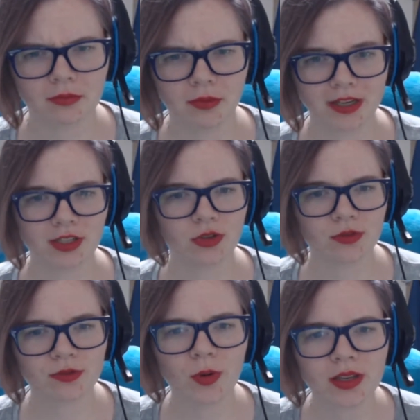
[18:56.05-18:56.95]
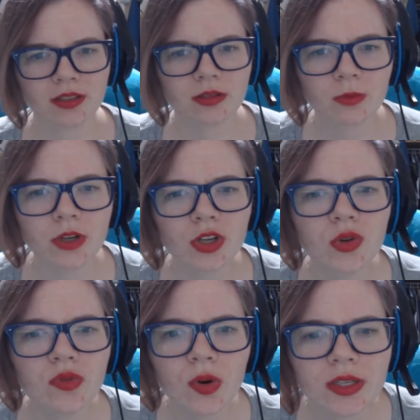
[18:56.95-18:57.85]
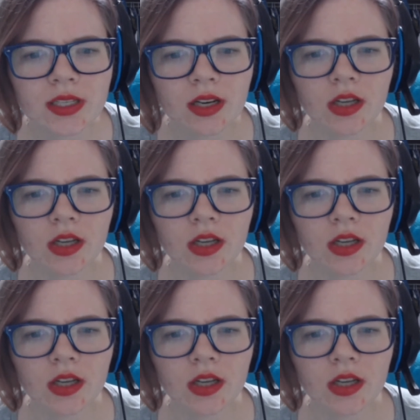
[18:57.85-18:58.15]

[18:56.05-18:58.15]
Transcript: Why did you focus? What are you focusing